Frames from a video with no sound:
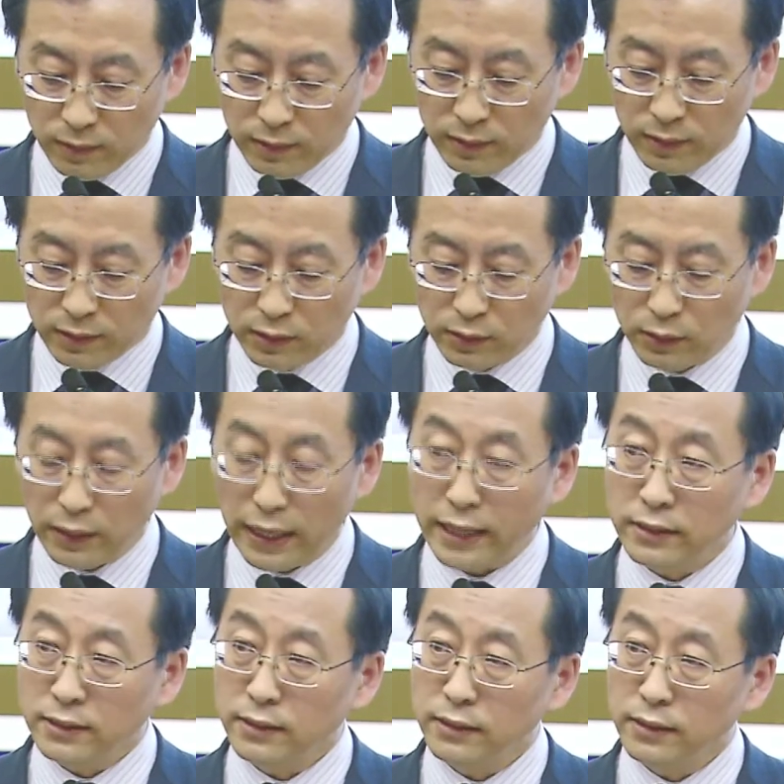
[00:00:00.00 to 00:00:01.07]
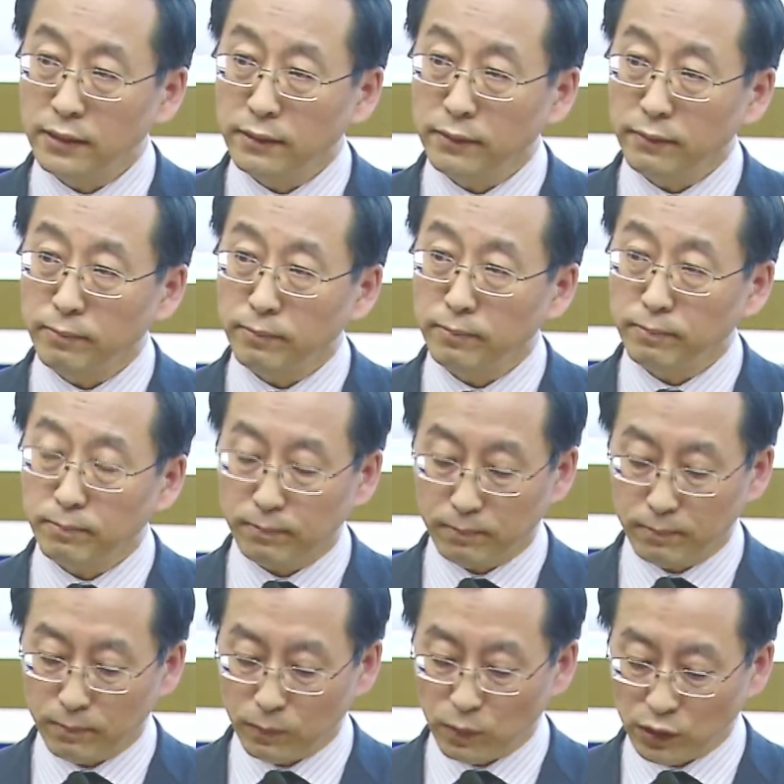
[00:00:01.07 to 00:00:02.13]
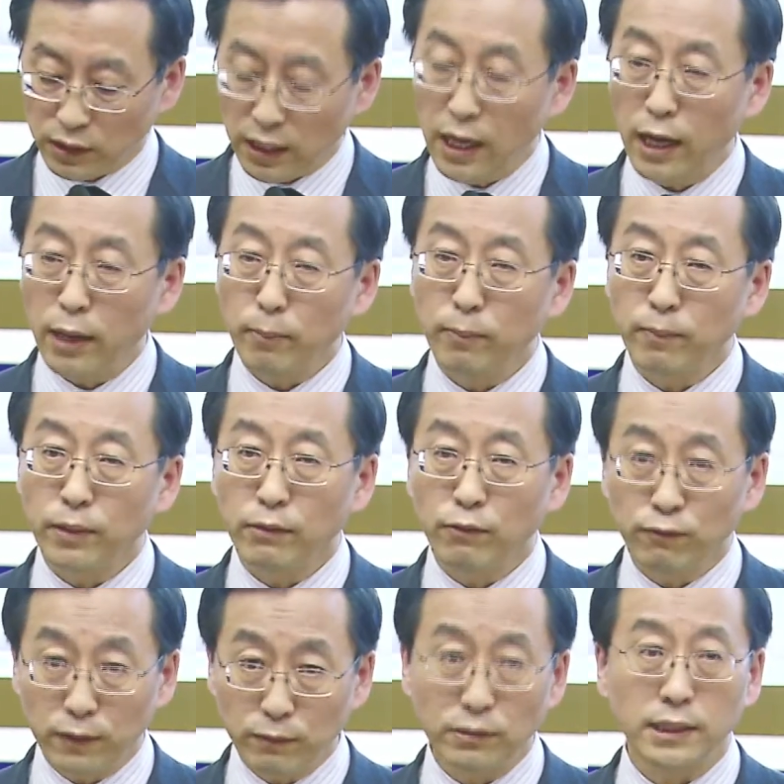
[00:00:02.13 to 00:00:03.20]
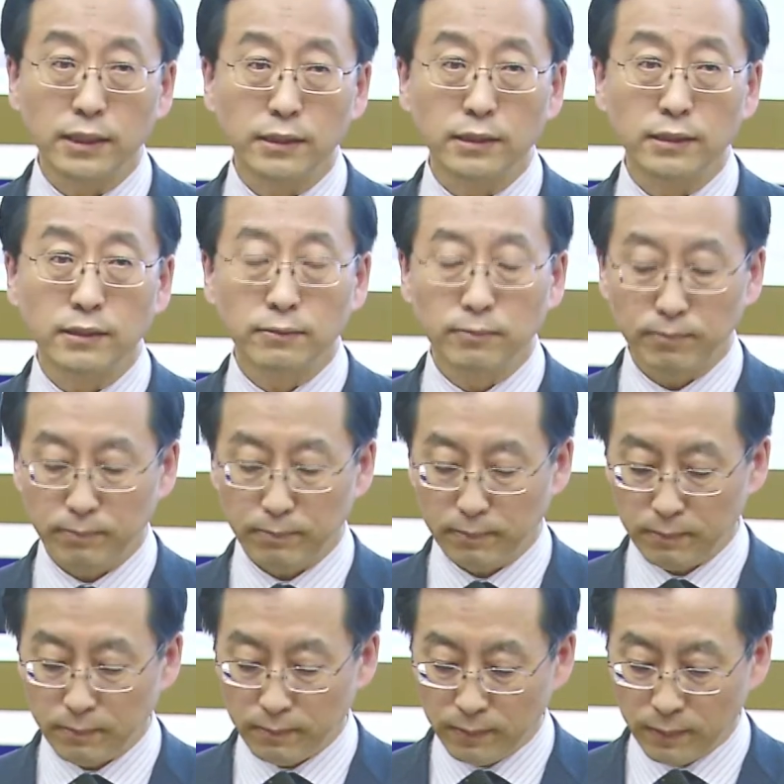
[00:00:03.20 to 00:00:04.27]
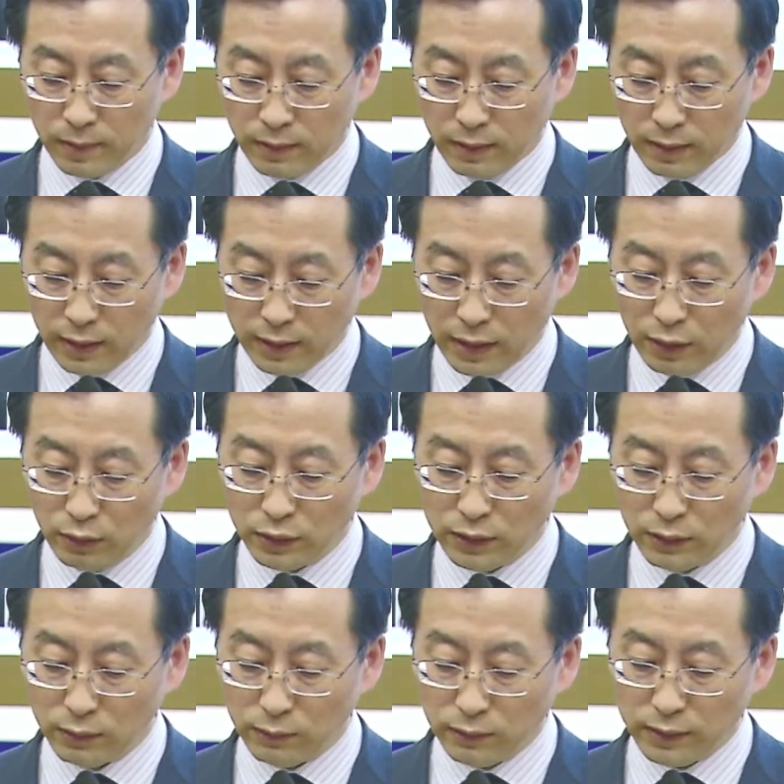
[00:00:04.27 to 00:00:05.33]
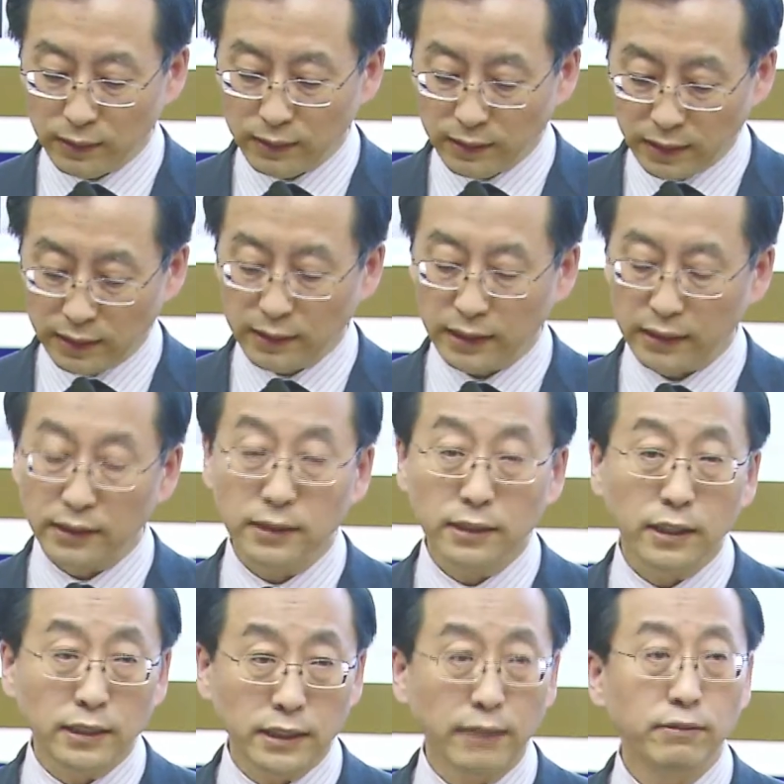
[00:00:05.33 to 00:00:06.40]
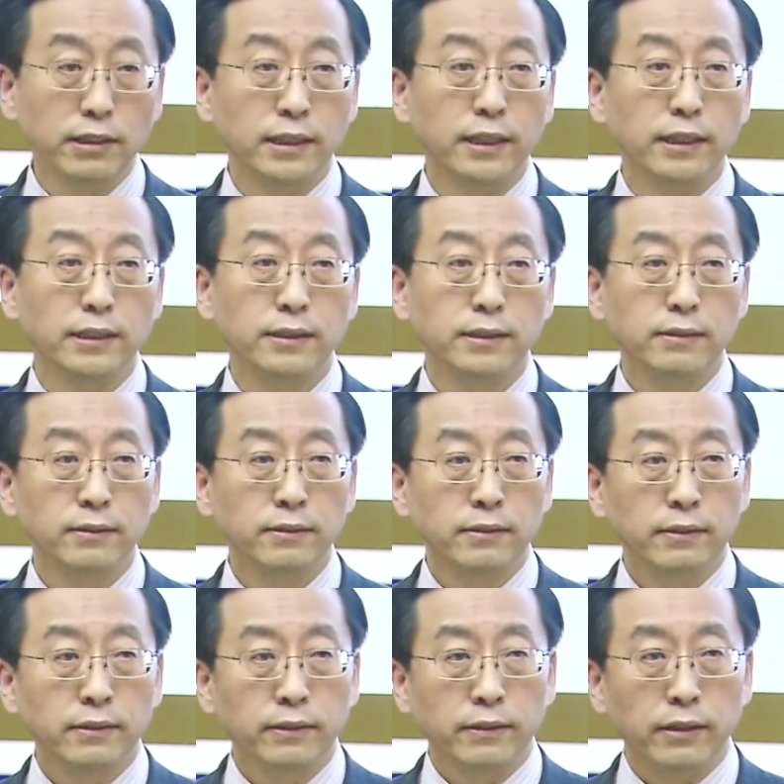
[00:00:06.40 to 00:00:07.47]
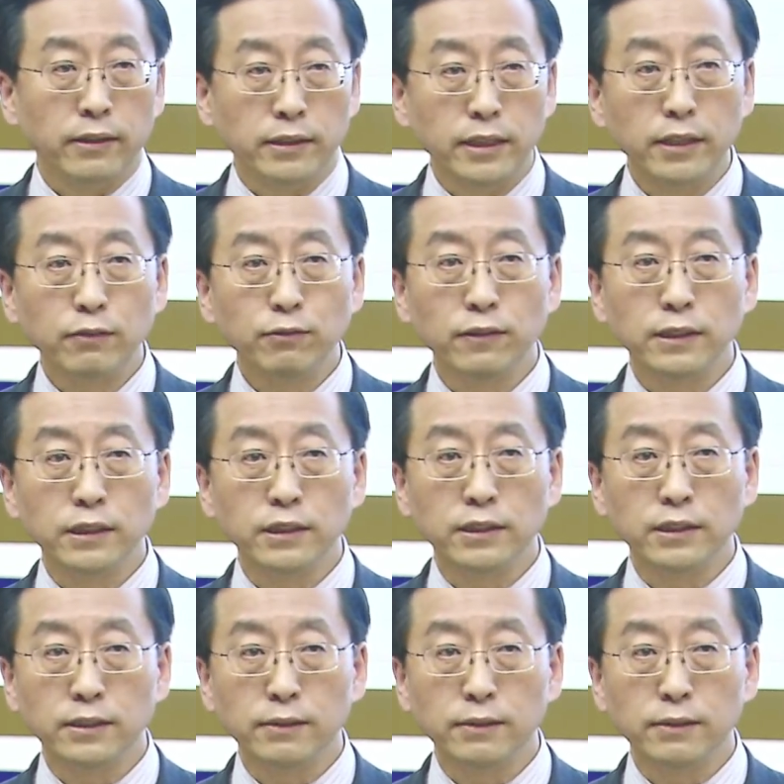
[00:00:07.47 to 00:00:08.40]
So at the time in 50s, and also in 60s, 70s, different